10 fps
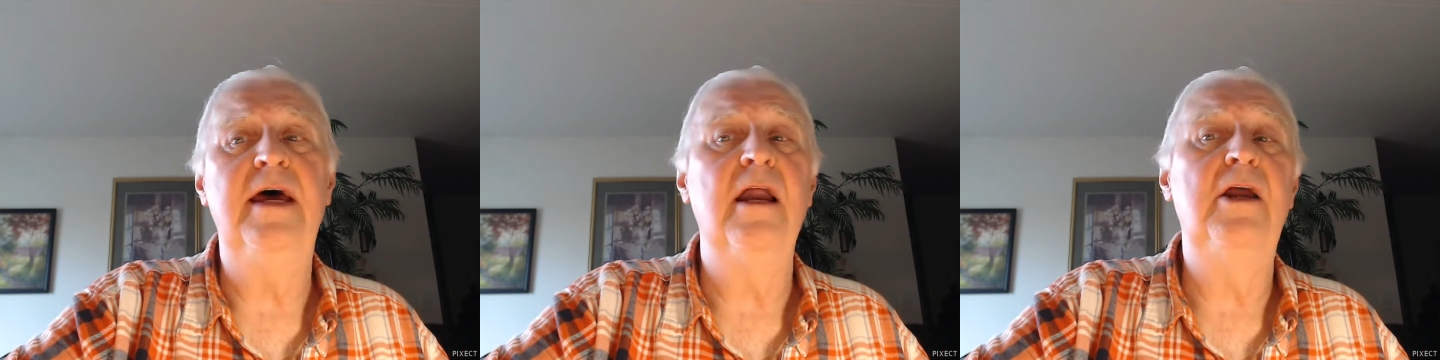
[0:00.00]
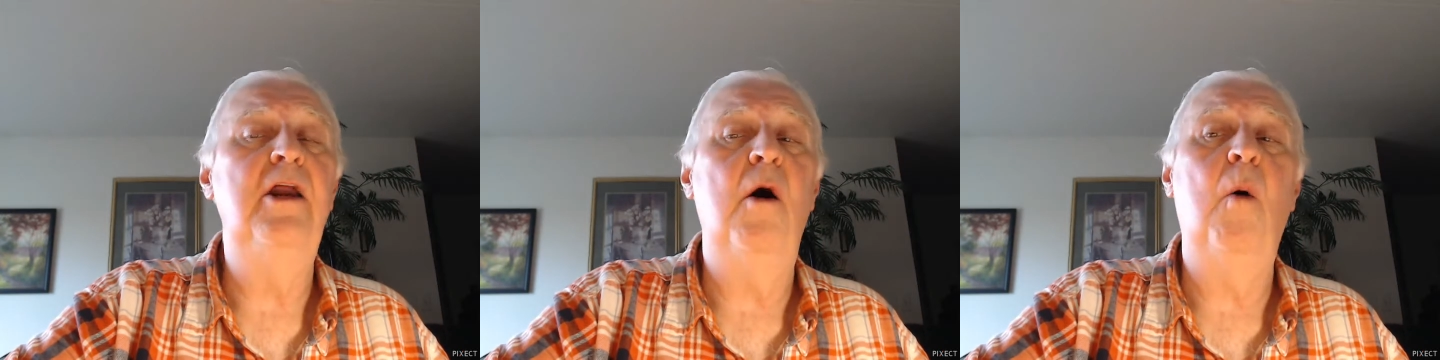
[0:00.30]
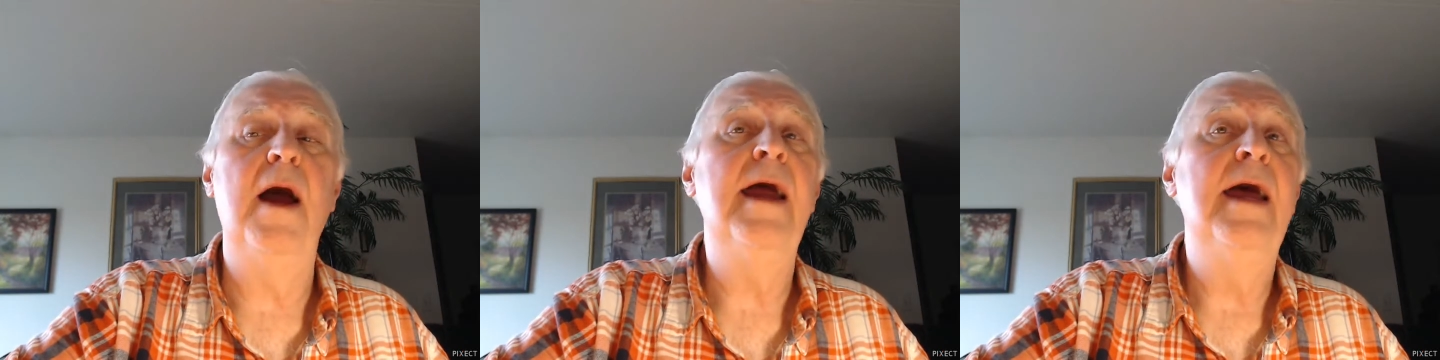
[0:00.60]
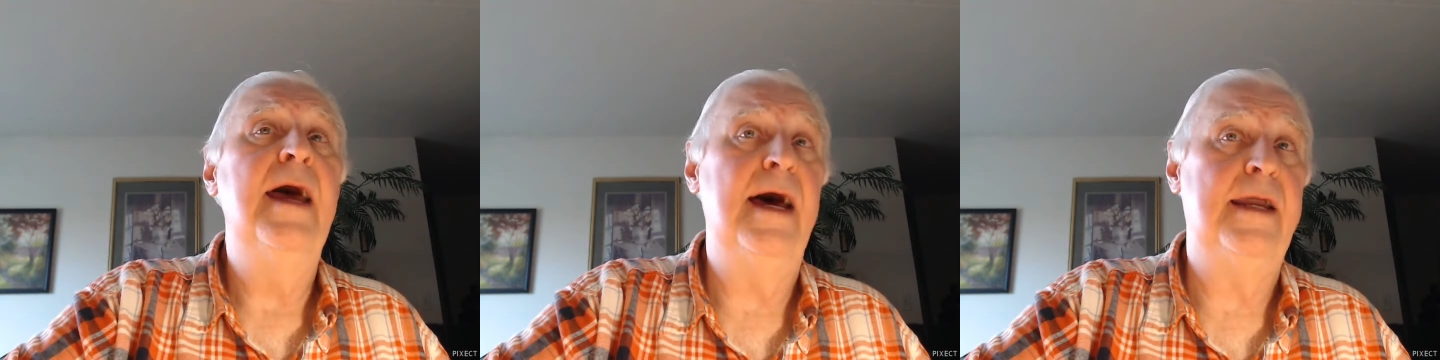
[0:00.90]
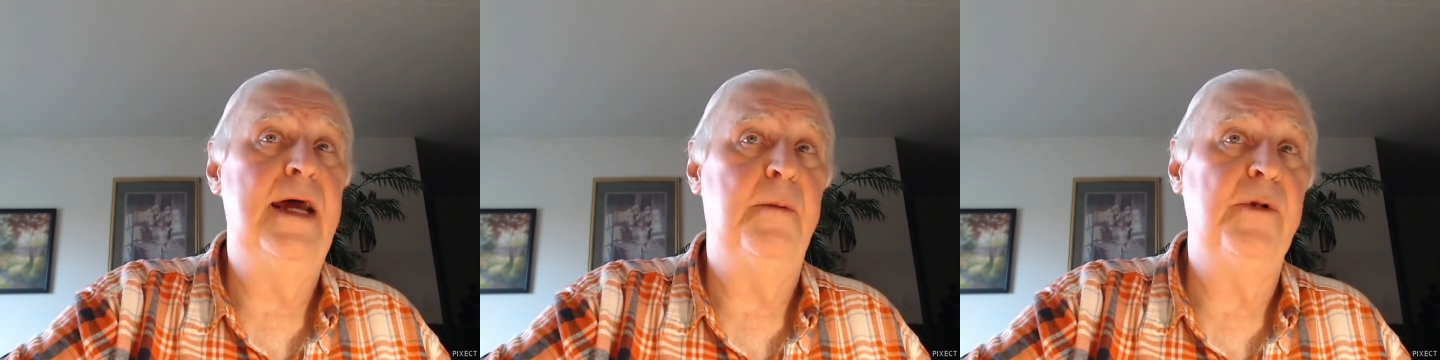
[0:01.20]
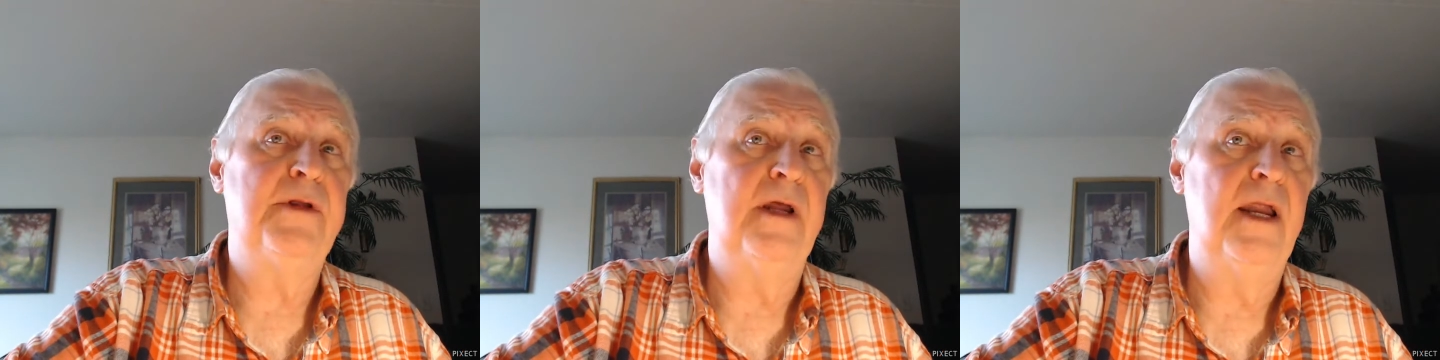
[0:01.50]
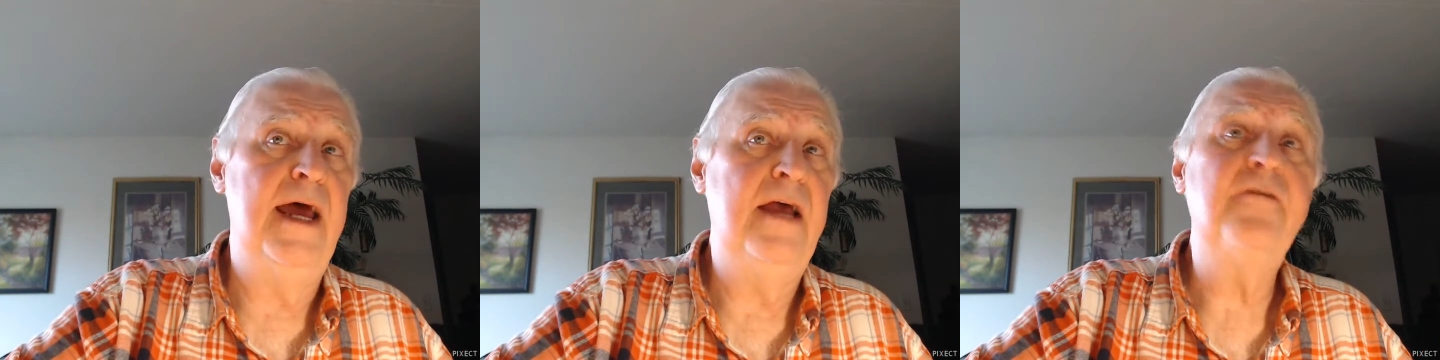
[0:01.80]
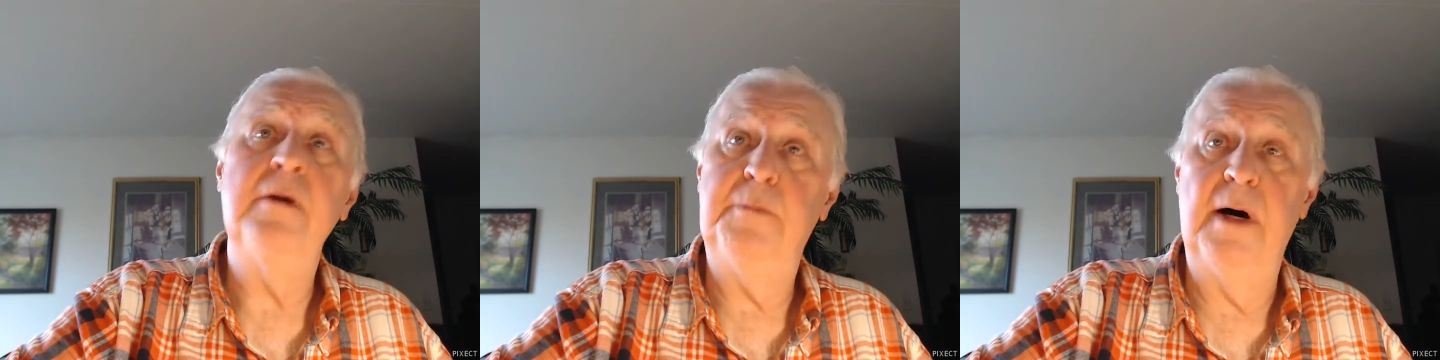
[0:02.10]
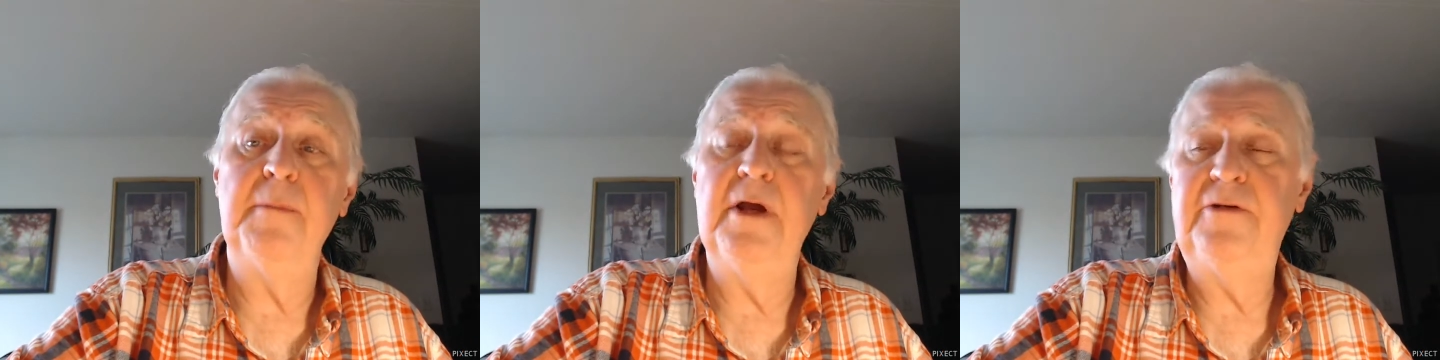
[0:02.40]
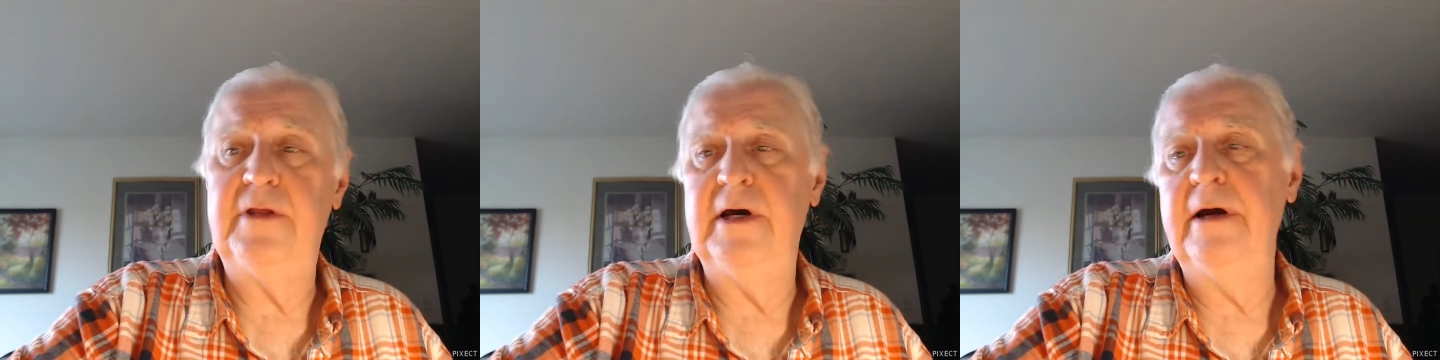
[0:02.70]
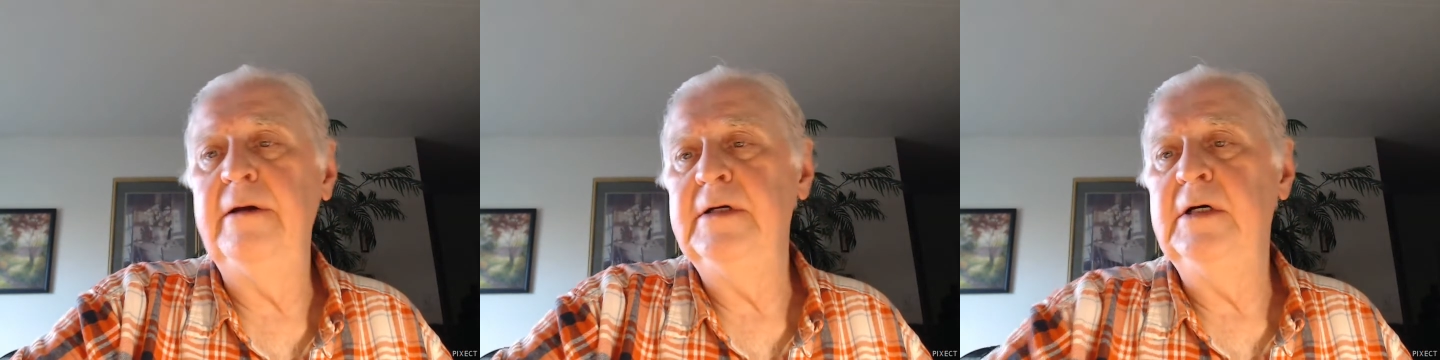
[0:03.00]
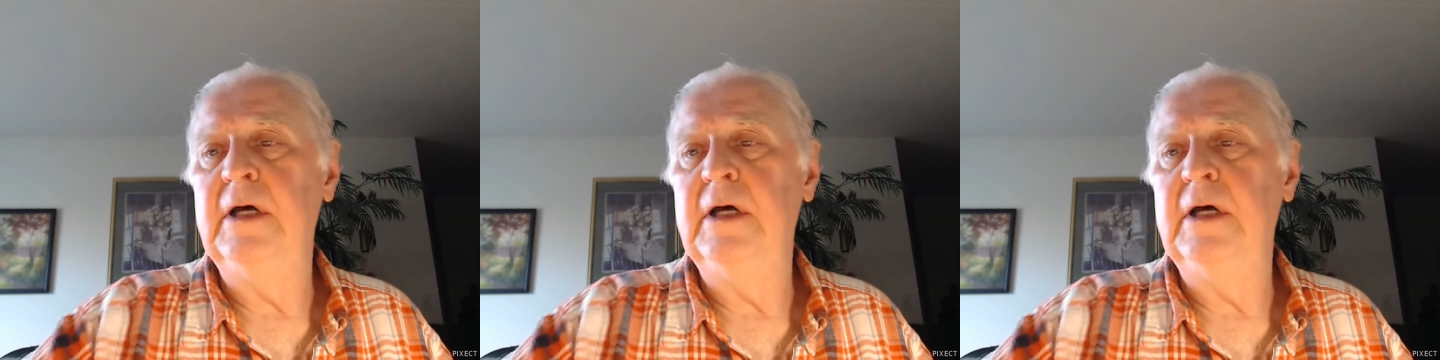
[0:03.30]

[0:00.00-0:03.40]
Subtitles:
Illinois at Hamilton Lakes published there,